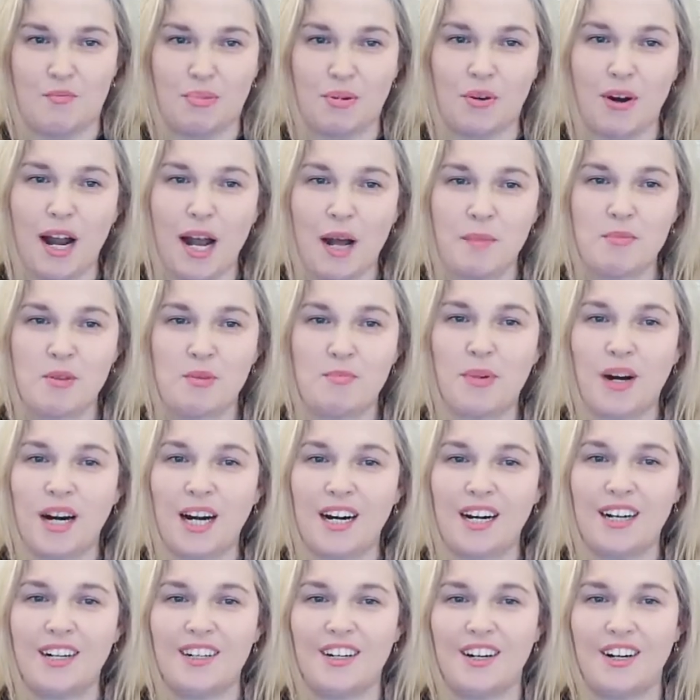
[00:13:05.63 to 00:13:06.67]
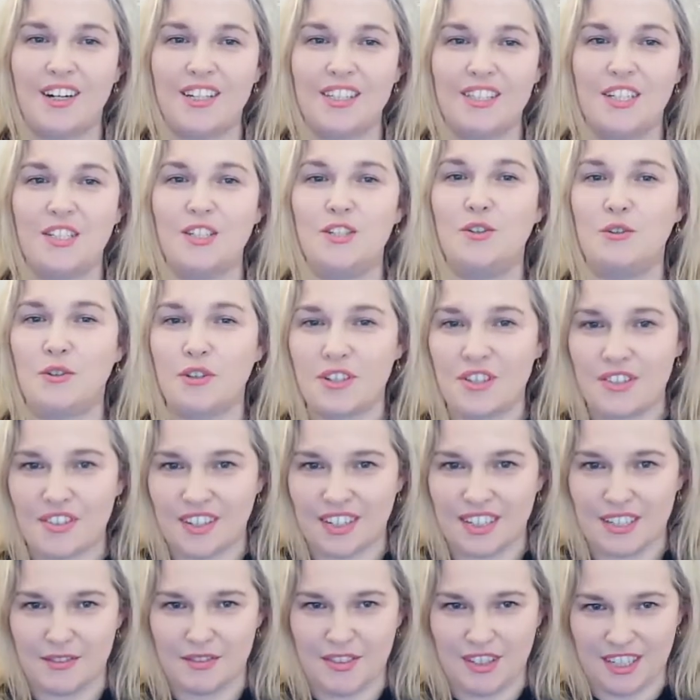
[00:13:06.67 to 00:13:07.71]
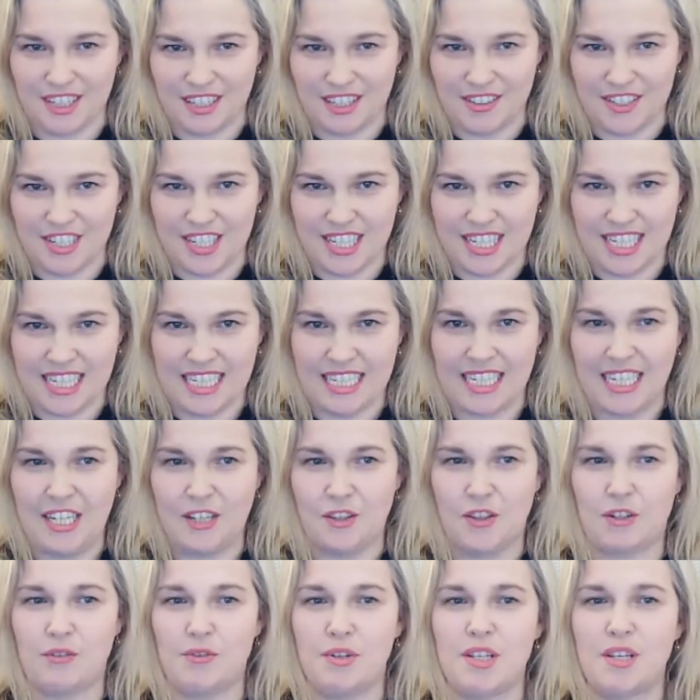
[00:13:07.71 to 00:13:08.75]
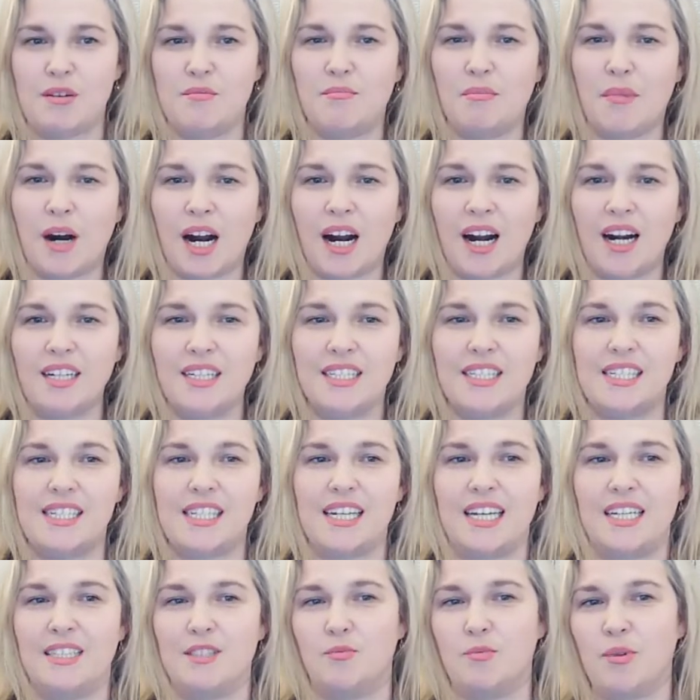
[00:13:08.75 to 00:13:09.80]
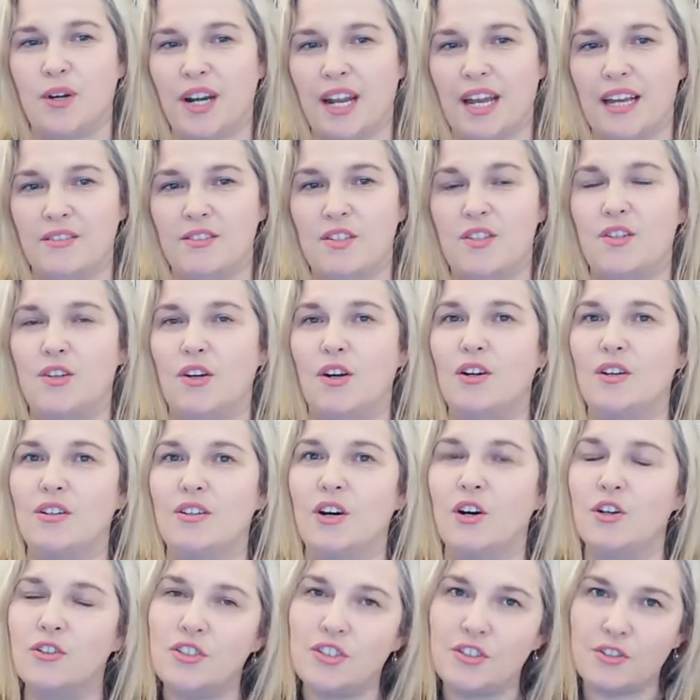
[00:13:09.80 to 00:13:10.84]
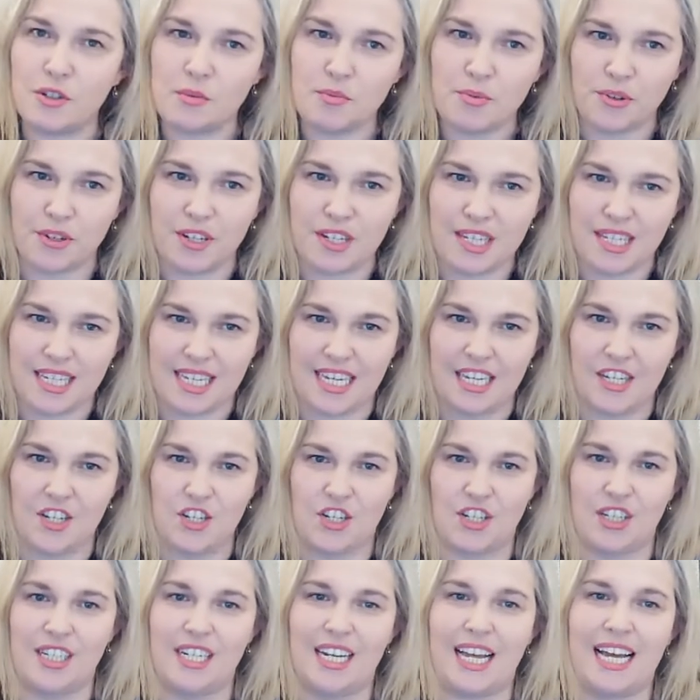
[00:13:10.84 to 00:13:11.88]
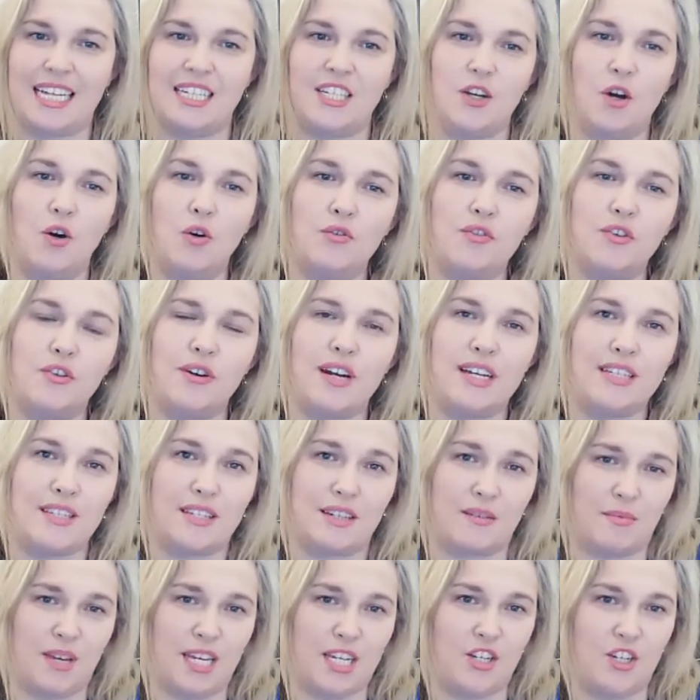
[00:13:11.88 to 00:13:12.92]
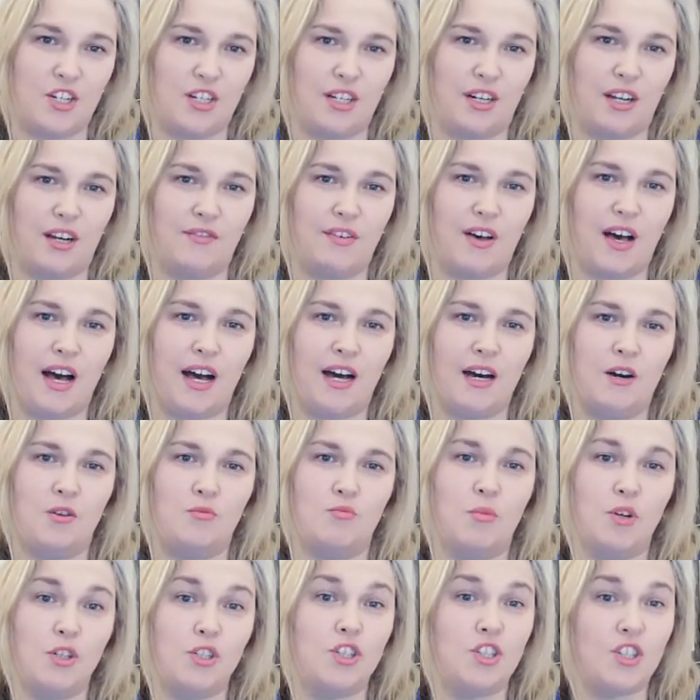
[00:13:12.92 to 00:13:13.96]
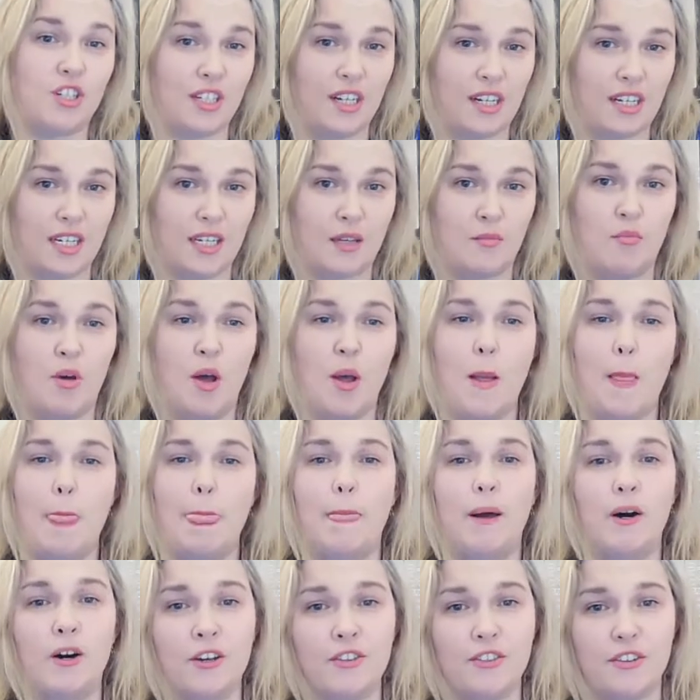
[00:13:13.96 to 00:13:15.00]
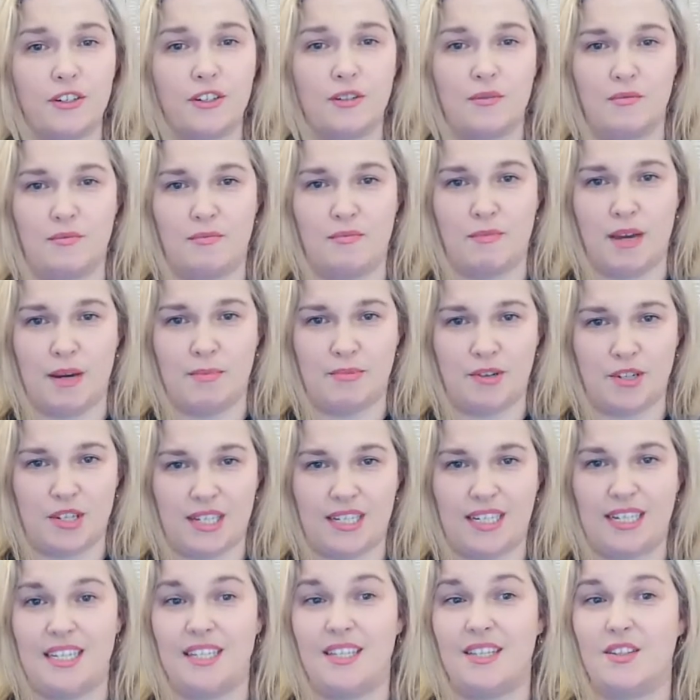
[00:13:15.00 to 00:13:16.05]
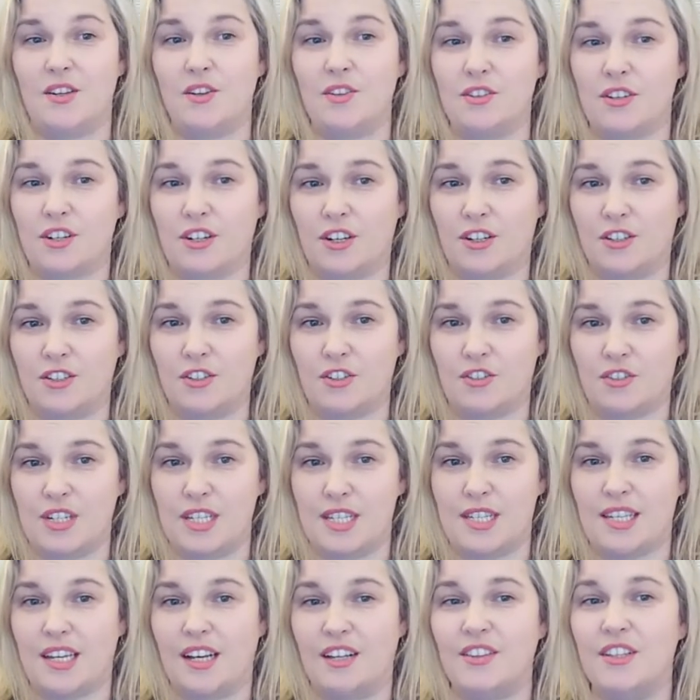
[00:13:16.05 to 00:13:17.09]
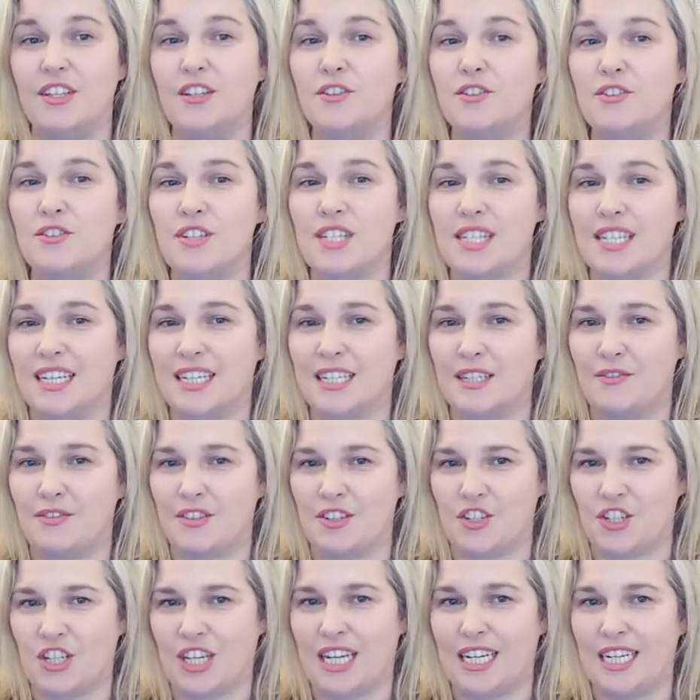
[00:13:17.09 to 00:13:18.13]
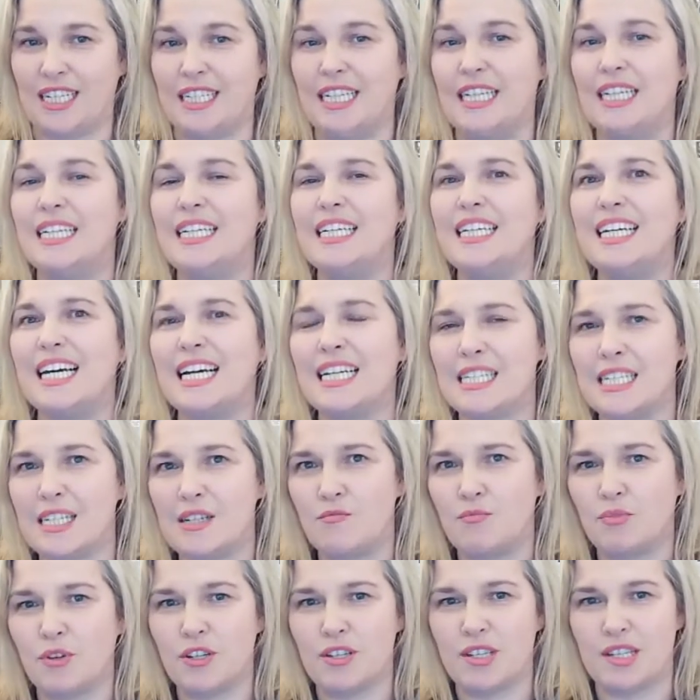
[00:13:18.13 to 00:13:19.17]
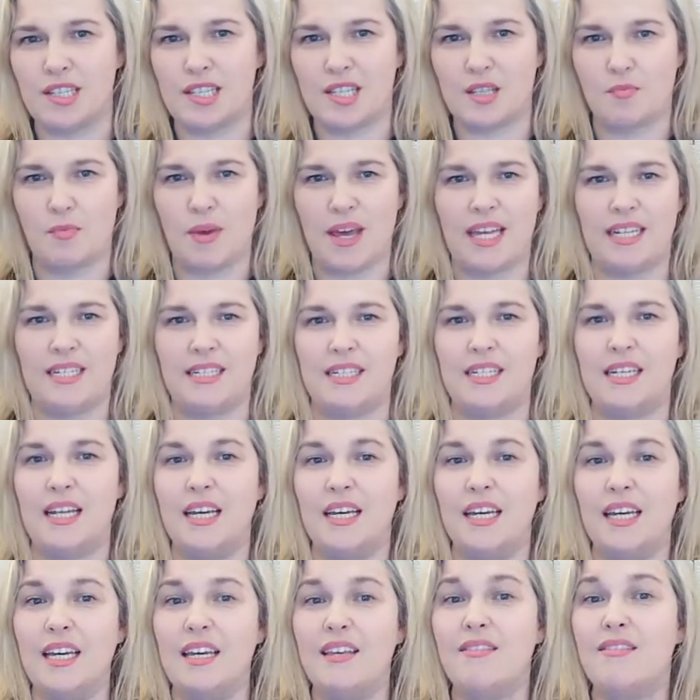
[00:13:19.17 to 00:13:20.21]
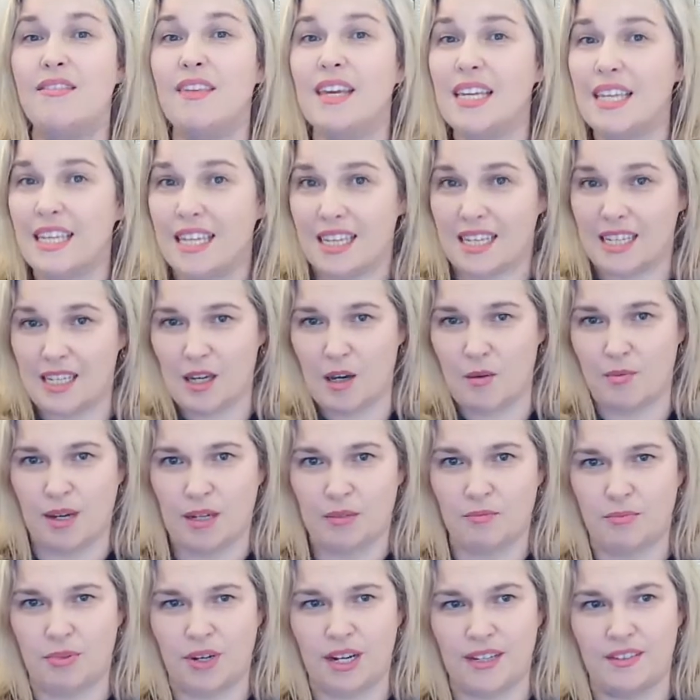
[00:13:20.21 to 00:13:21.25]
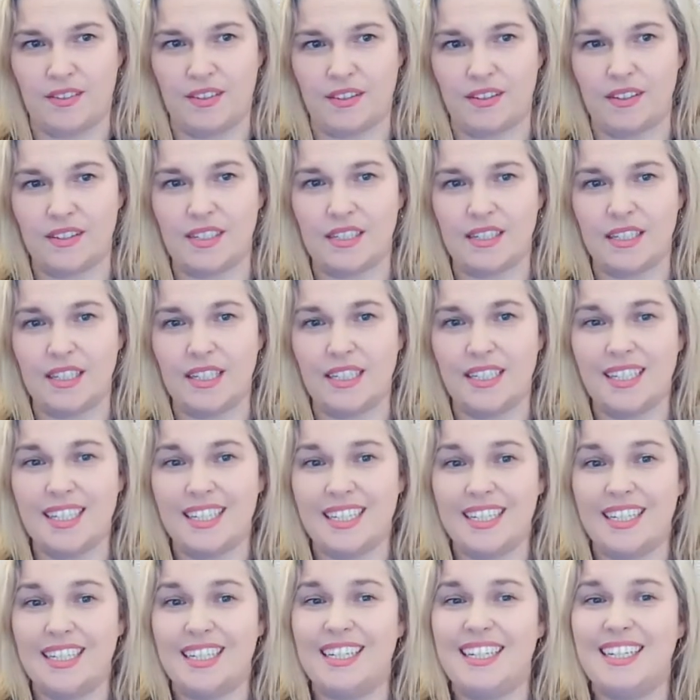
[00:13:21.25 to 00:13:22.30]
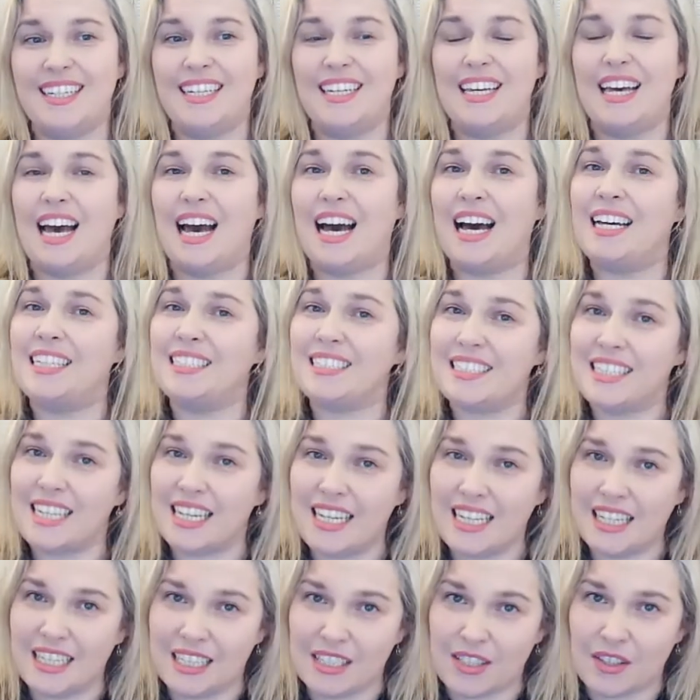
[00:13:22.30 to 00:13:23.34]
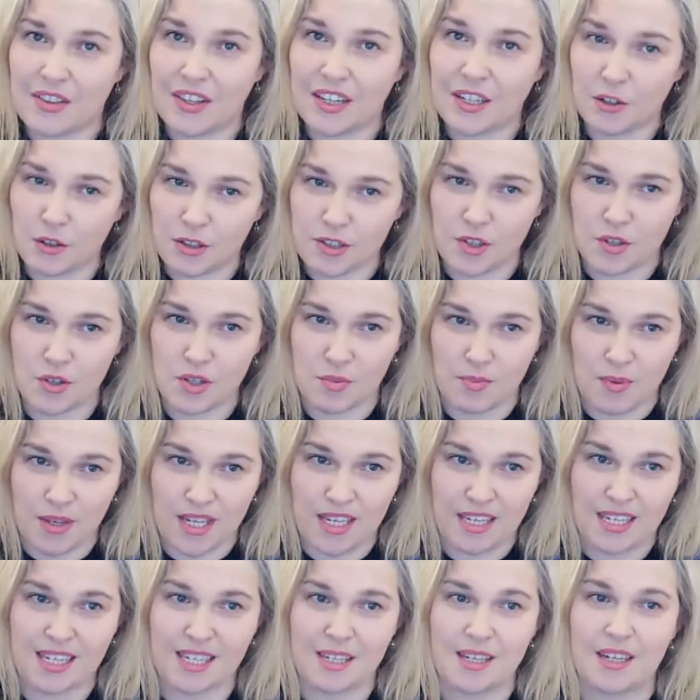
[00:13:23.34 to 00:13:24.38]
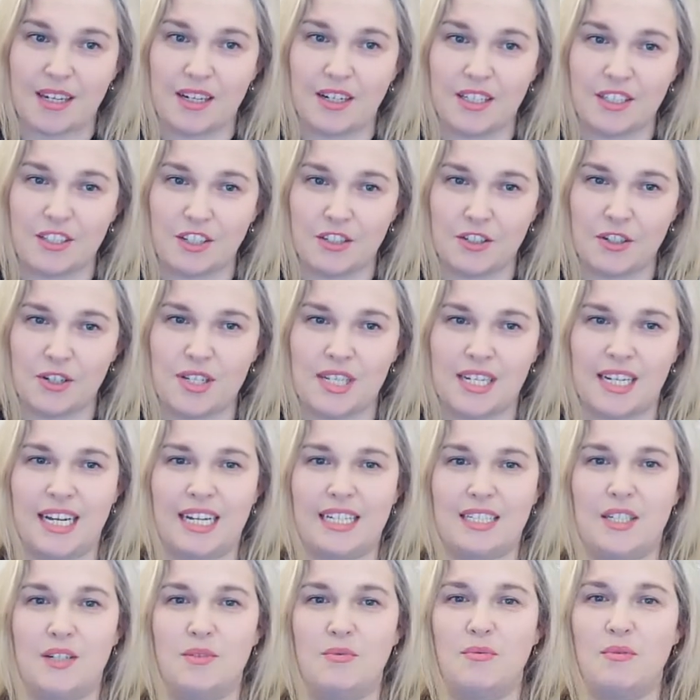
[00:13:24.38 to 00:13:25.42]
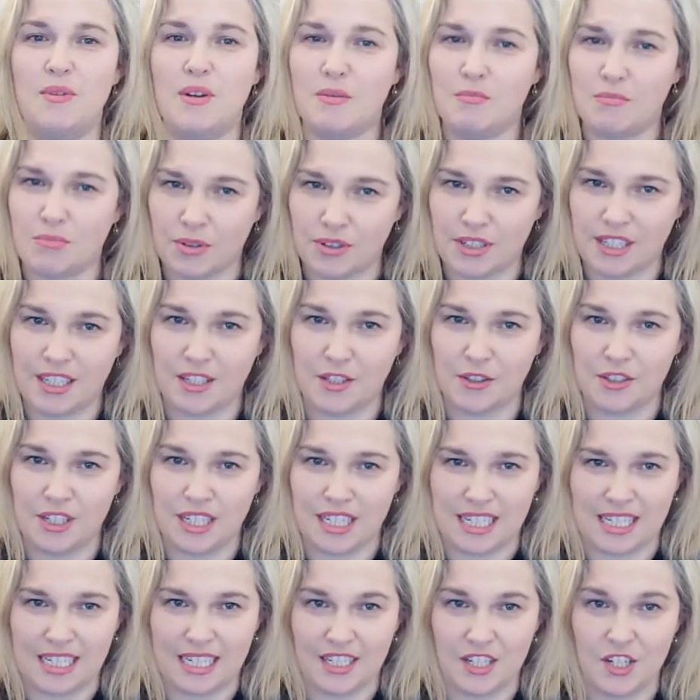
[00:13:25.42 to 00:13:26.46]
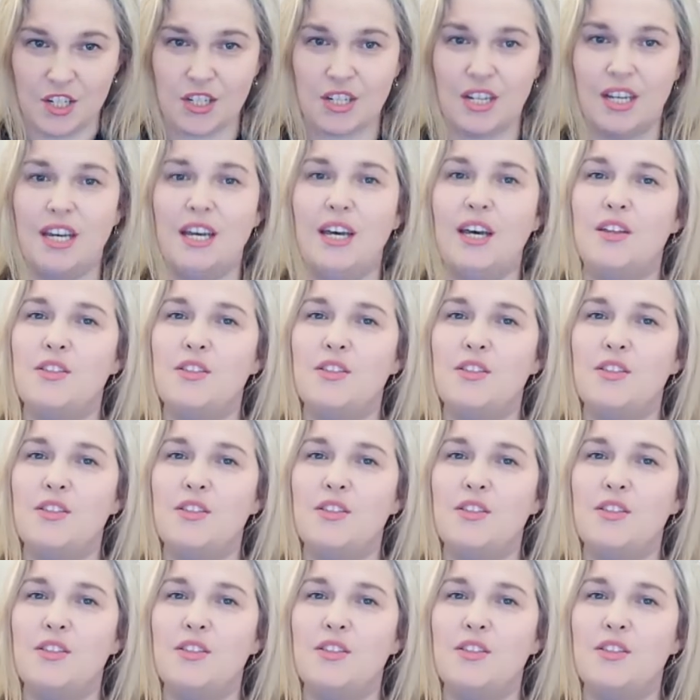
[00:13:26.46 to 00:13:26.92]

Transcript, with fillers: Perhaps, bar on your side of the Irish Sea, there is a marked and pronounced underappreciation and overestimation of how much time other member states, other countries on the other side of the channel and in Brussels spend thinking about Brexit. And they also speak and understand pretty good English.